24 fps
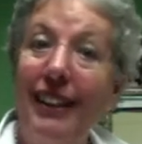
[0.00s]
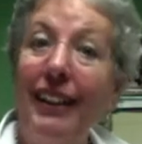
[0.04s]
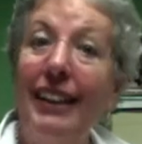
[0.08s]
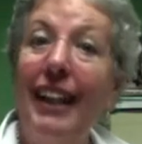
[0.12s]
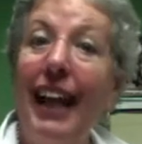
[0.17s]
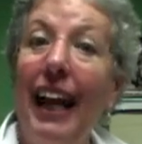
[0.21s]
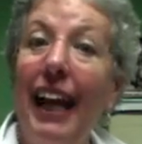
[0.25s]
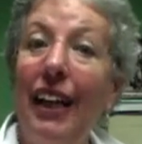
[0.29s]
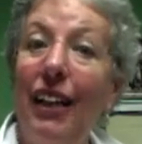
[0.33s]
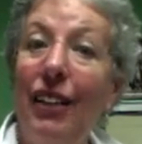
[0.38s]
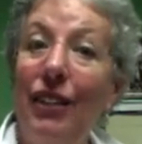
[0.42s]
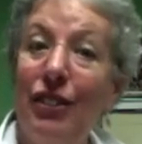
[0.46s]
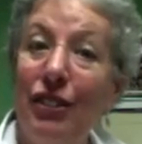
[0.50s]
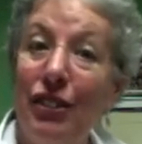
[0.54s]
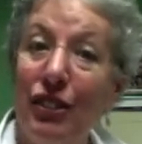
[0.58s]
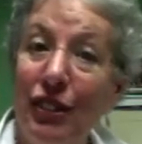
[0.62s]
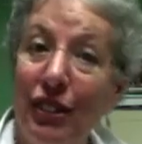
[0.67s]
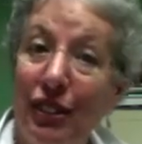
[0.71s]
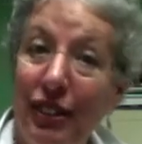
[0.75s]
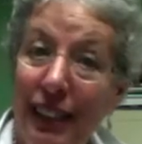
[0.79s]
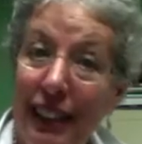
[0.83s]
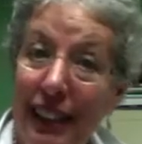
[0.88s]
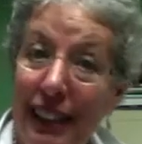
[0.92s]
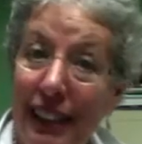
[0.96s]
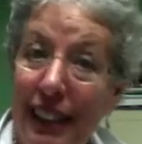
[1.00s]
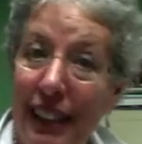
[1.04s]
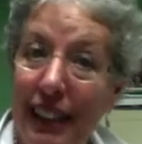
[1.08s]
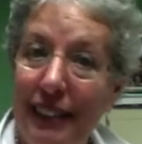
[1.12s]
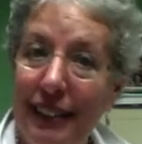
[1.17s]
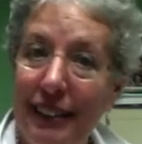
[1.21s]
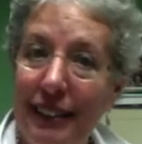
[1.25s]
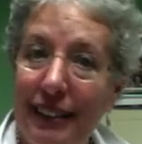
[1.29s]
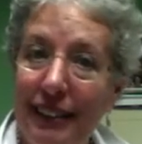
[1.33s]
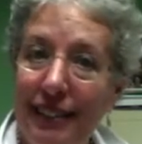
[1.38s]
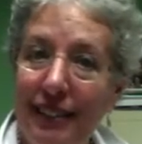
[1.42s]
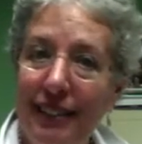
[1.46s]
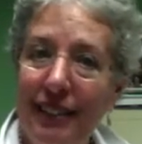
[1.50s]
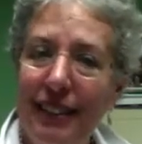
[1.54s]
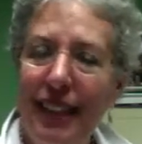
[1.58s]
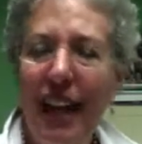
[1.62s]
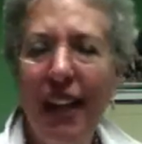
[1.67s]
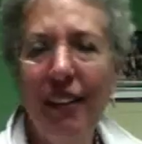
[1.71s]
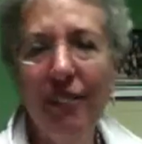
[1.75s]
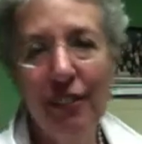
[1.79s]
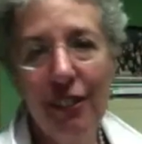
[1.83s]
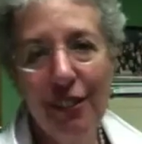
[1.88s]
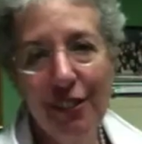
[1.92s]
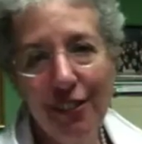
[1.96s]
That goes to the addictions.
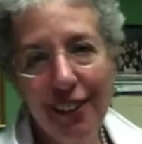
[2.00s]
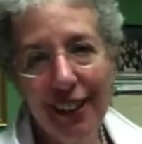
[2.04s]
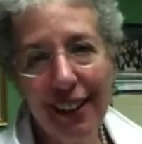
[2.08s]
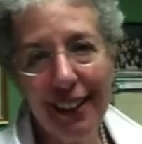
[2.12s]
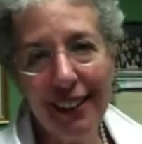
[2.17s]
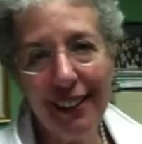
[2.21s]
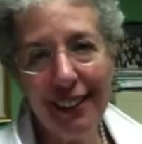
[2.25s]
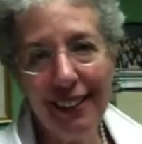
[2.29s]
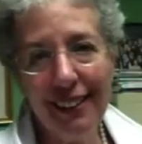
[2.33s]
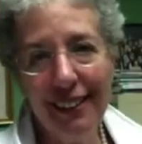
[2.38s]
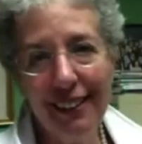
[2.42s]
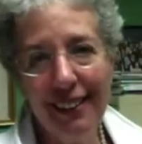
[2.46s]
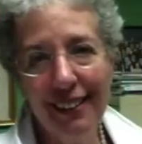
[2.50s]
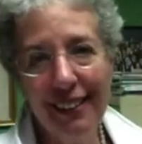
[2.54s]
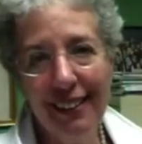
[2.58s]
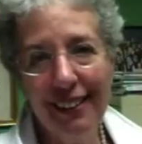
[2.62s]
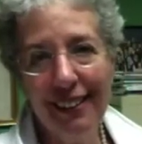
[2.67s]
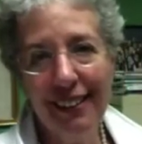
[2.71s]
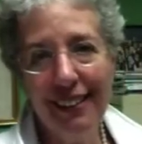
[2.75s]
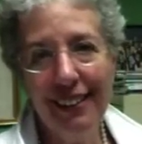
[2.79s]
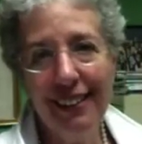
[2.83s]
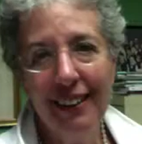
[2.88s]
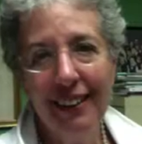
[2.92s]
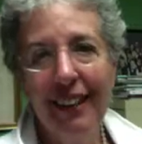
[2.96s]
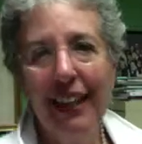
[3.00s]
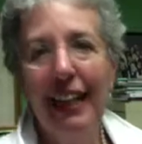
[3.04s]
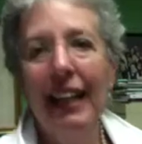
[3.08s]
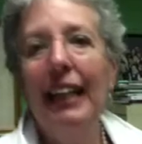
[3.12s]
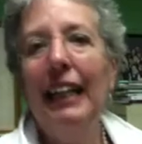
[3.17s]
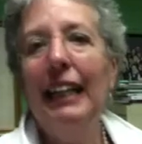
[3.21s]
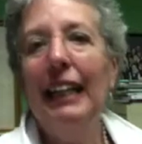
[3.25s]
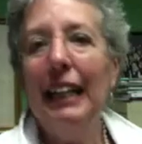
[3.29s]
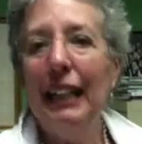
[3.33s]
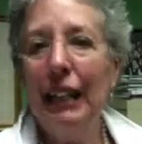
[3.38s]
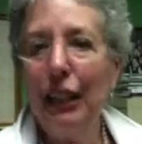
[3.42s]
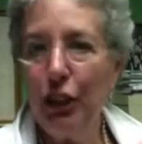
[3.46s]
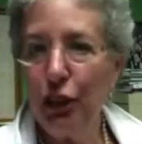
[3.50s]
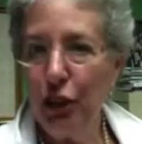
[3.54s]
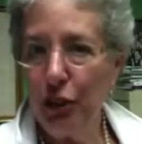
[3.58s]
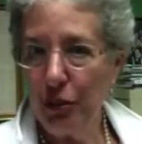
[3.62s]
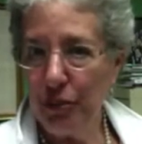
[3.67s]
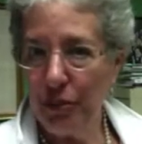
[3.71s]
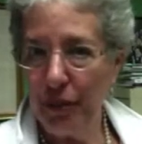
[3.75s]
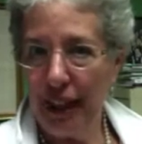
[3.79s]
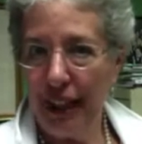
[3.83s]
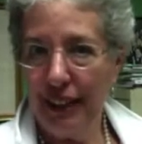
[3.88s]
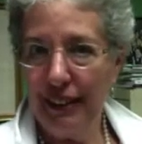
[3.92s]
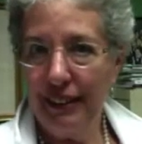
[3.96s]
Have a drink. Eat too
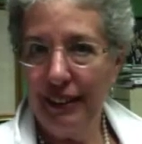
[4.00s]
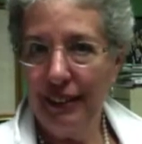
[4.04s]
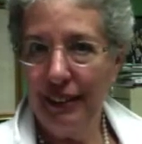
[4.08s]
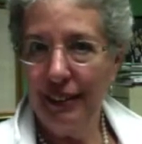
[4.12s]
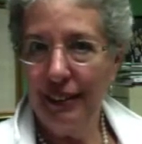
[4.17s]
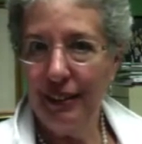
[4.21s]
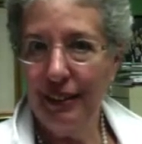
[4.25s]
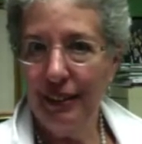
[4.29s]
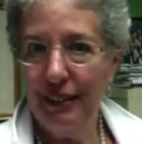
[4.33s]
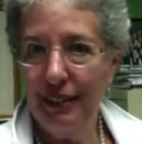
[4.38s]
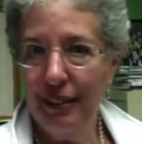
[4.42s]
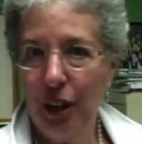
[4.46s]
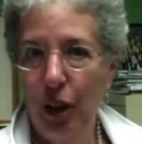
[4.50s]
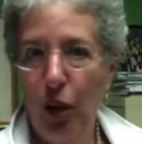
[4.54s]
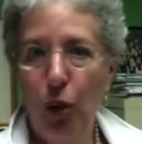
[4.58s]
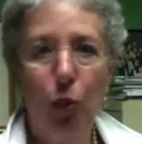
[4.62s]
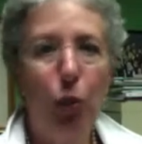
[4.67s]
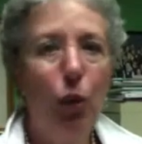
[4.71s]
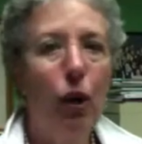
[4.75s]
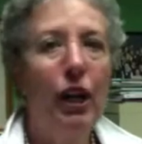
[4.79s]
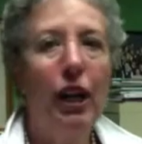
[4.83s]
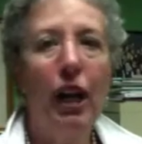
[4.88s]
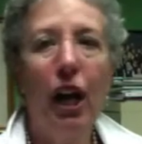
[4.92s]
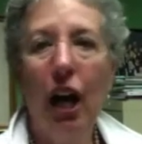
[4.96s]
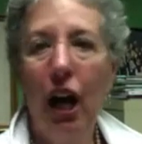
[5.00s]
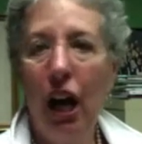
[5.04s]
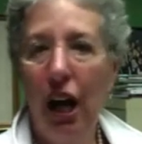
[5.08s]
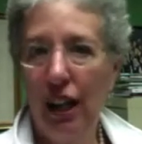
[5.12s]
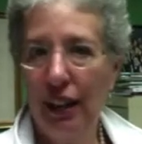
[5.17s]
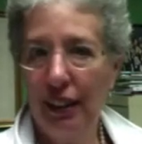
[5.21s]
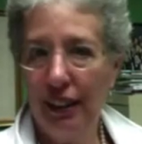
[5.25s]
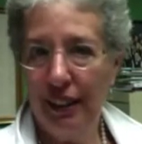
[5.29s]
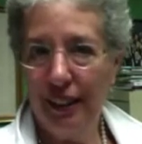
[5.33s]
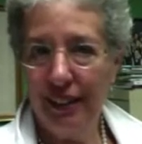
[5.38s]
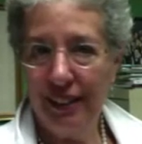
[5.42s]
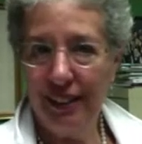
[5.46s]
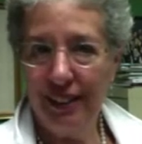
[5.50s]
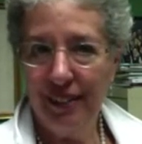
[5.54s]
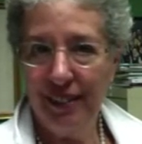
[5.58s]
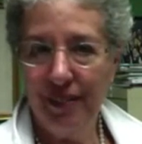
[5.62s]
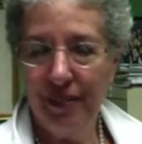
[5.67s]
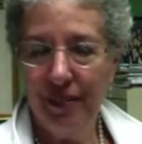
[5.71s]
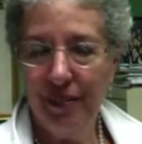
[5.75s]
much. Workaholic.